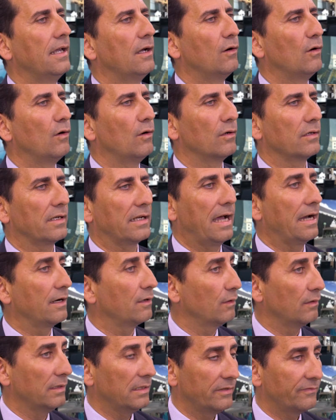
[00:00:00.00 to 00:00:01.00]
or
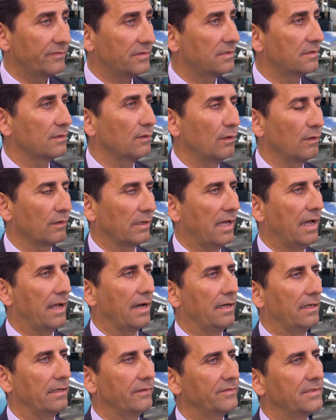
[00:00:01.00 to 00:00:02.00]
cargo lifts or
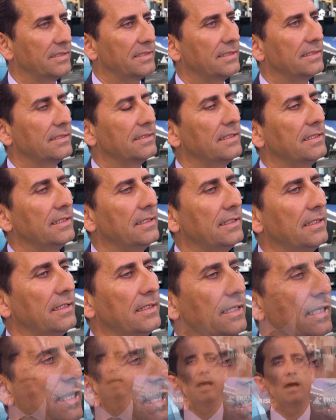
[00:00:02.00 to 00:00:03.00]
car lifts.
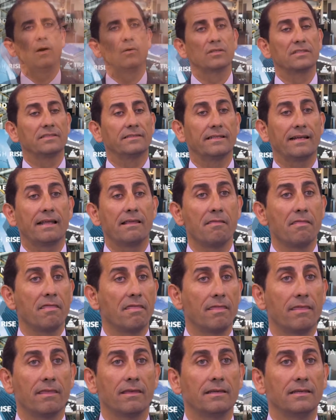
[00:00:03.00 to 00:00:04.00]
Our
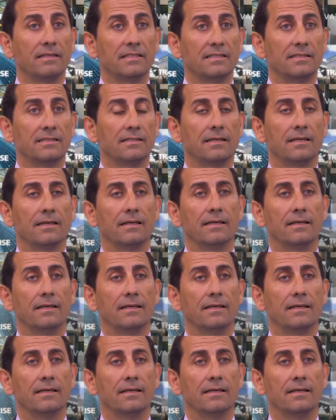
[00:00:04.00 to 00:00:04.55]
strength is